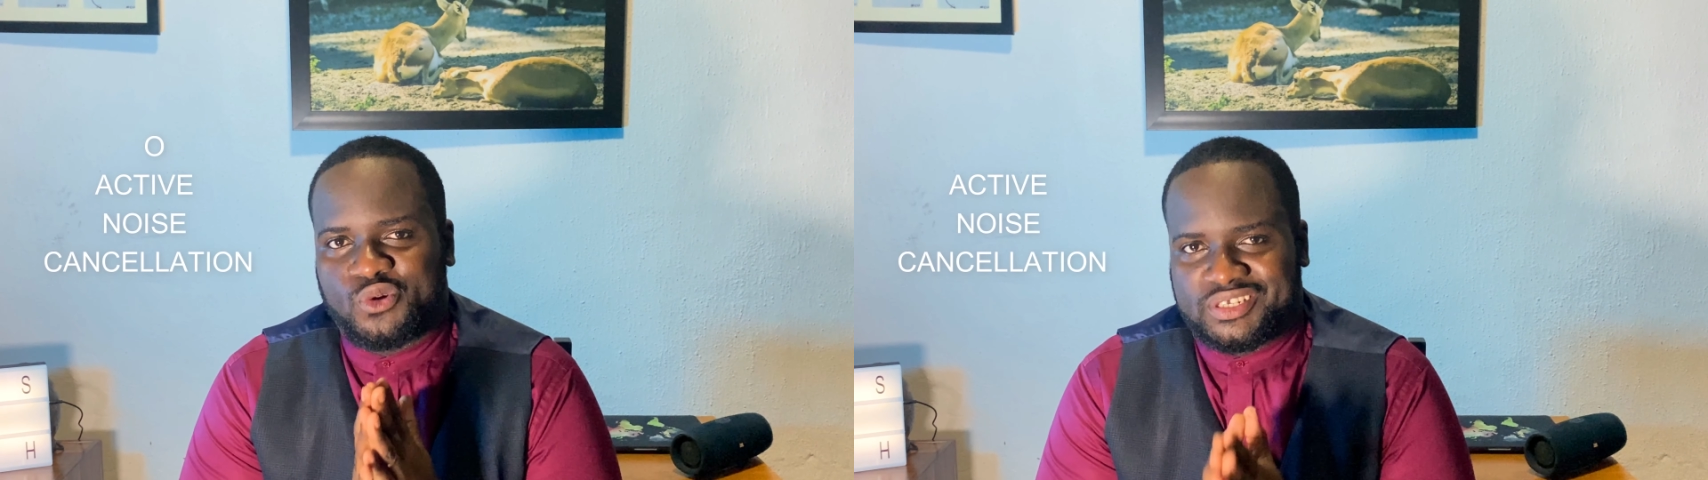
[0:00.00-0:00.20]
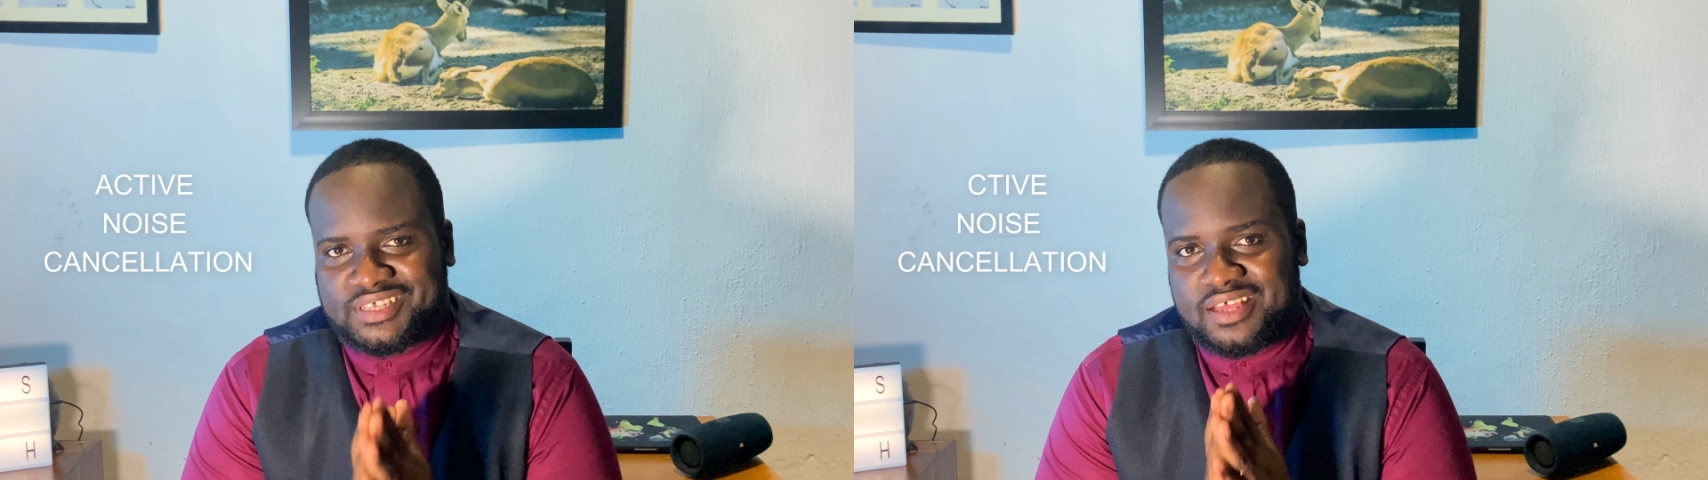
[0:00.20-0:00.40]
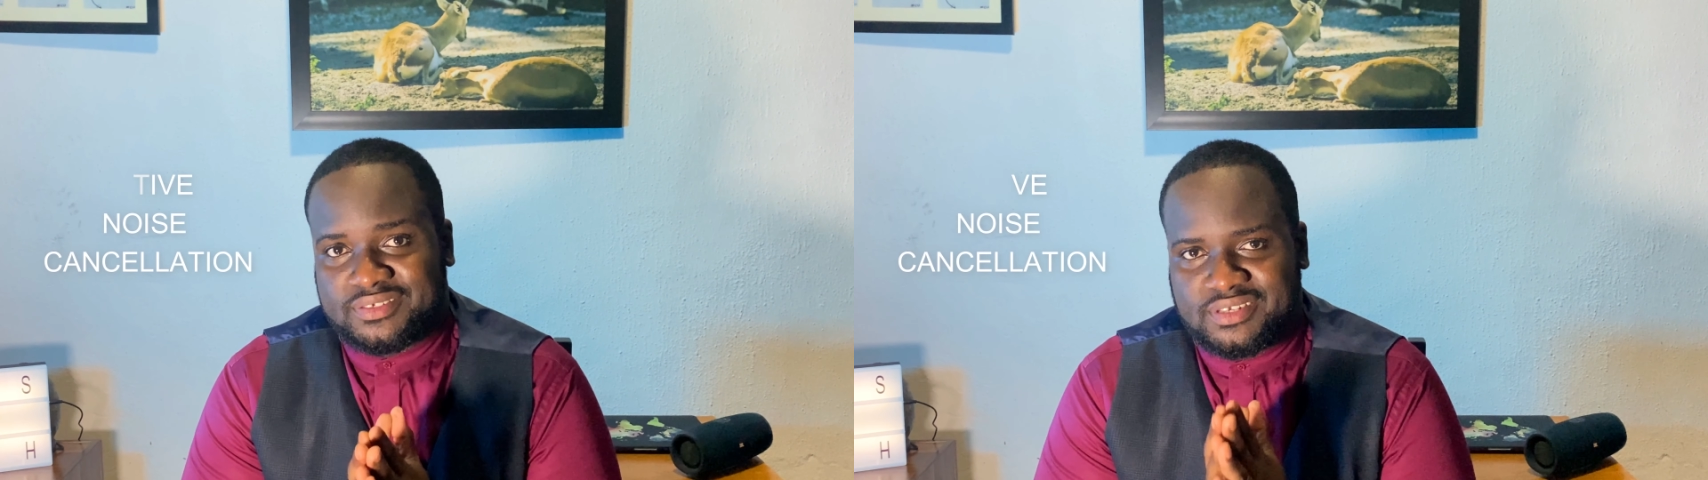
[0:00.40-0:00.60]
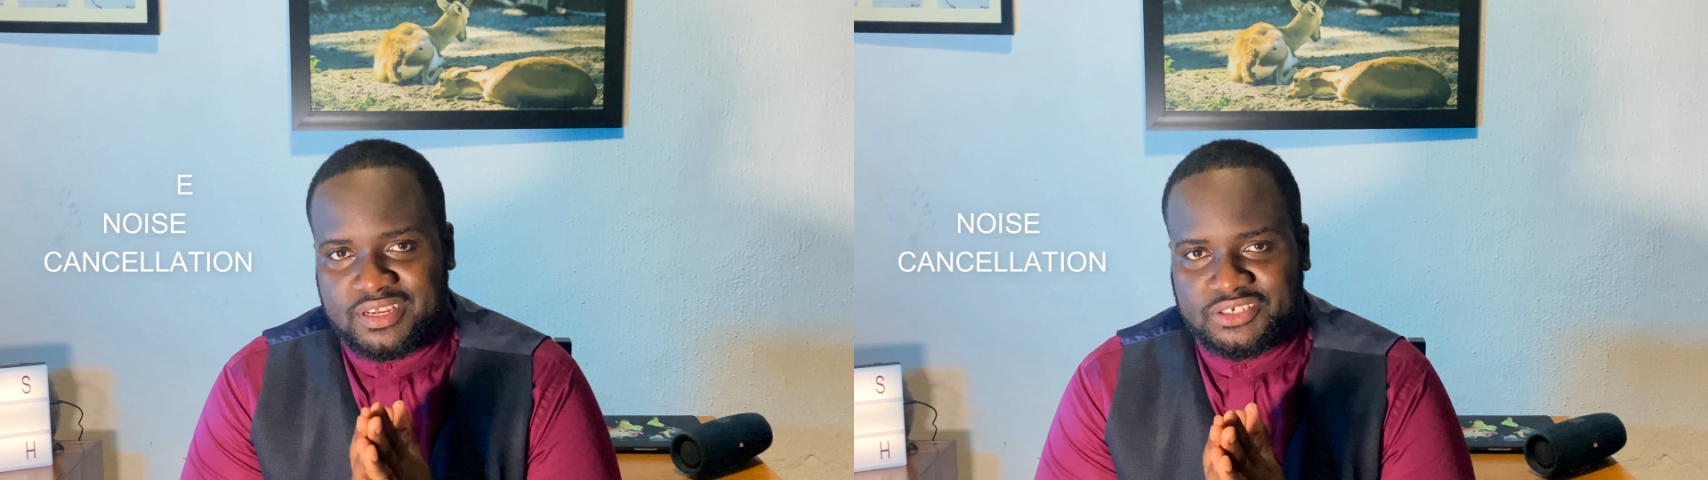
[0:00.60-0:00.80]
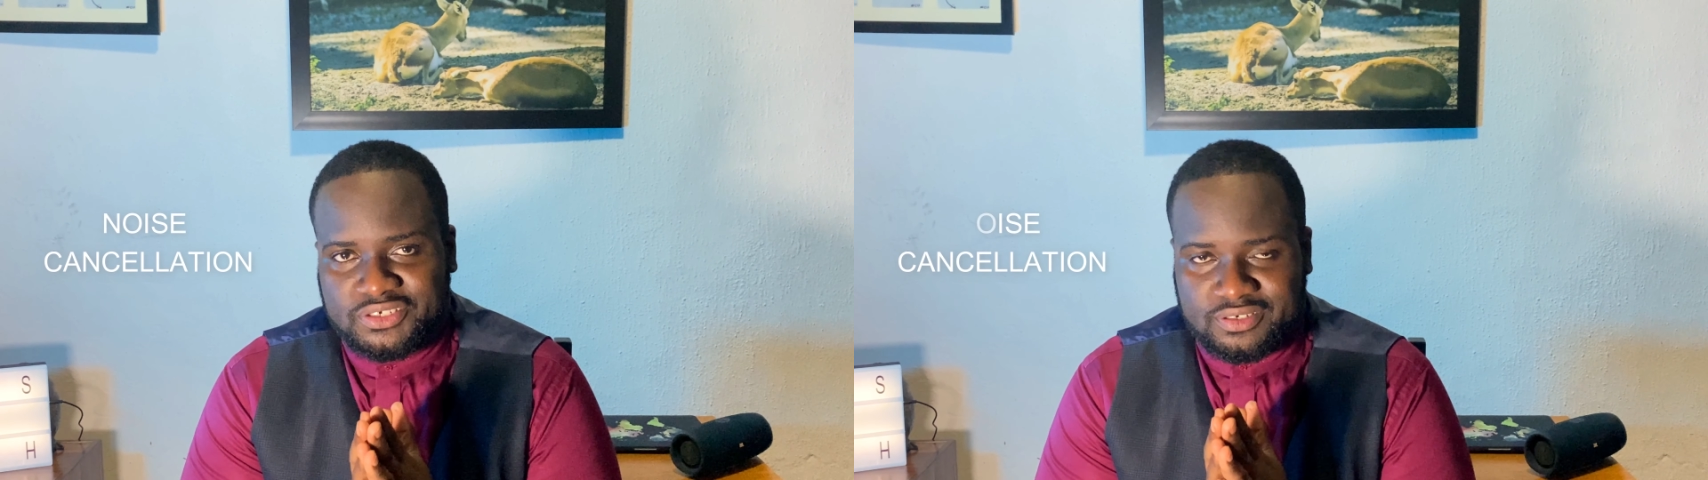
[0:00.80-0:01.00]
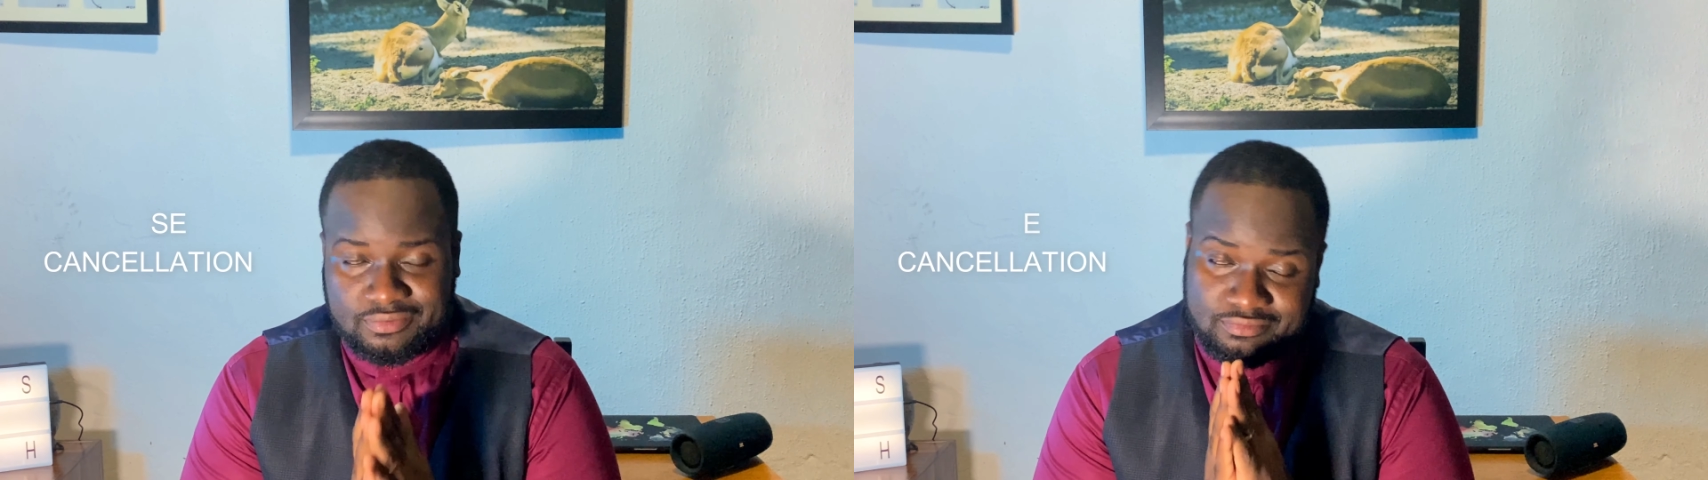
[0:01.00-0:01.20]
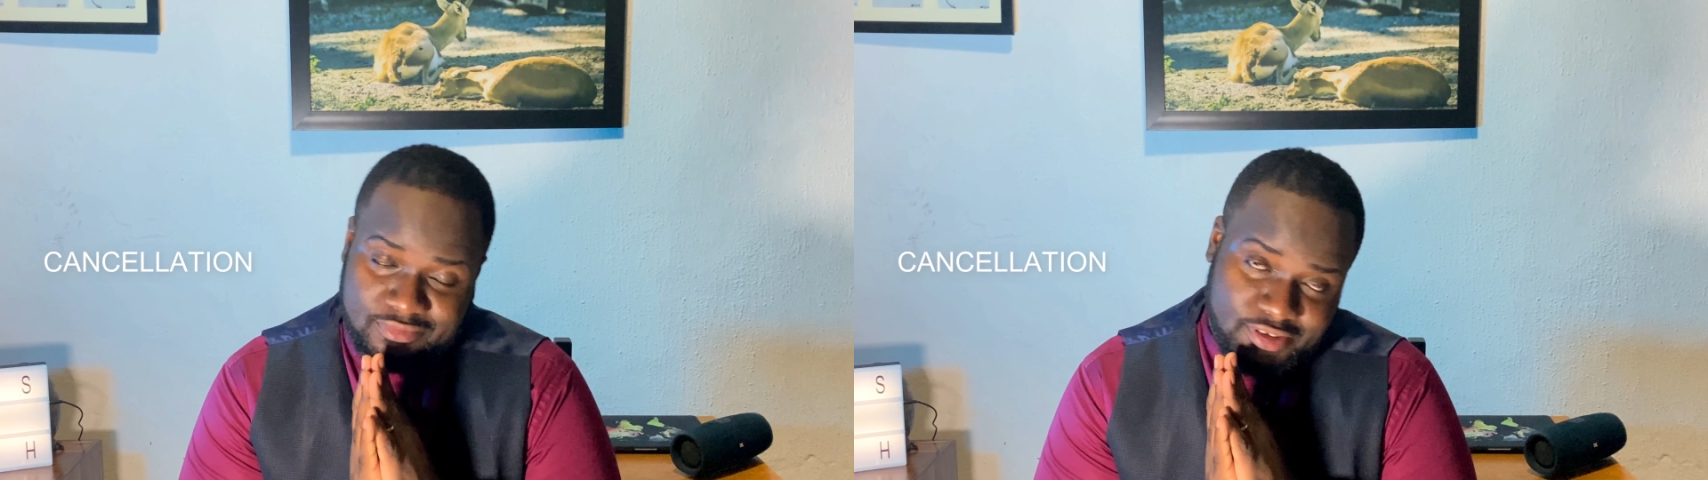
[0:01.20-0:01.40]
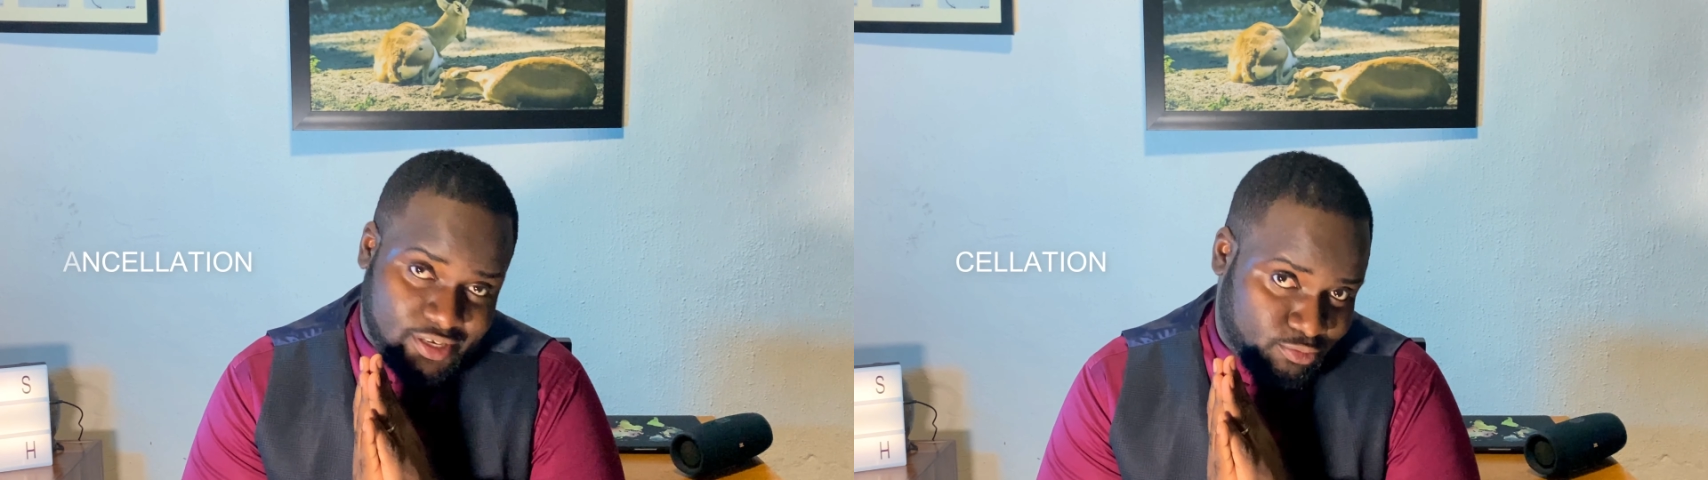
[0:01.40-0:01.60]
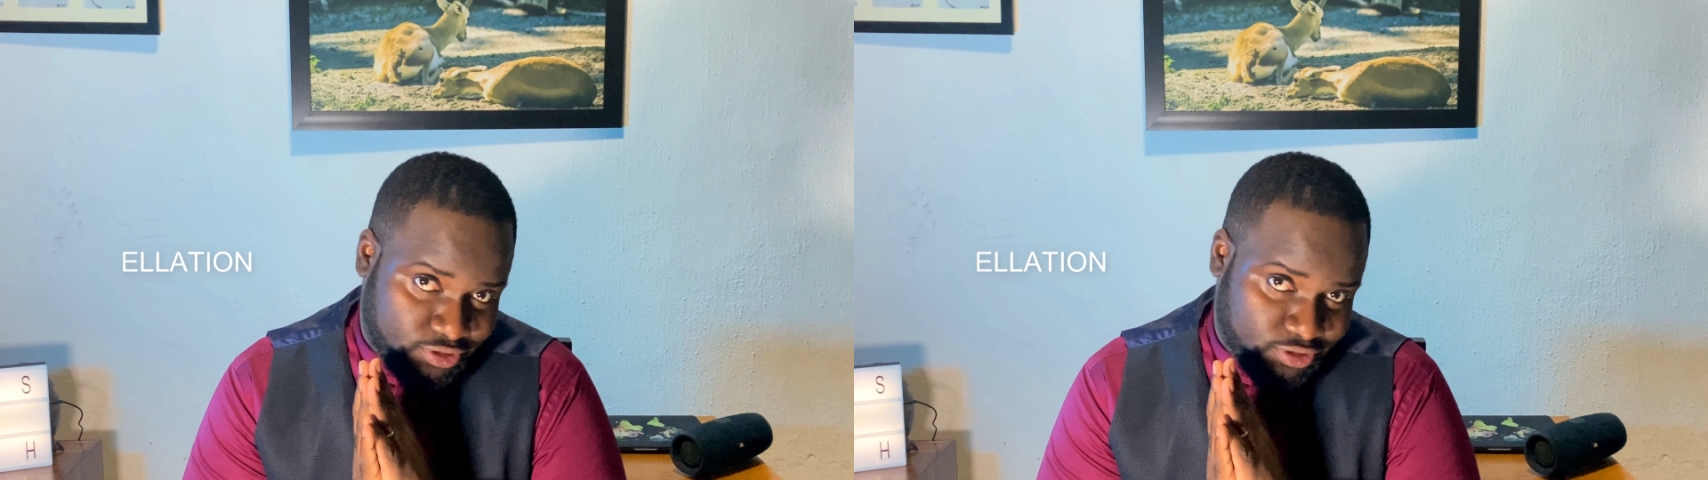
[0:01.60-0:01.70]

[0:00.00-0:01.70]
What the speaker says: noise cancellation. I'm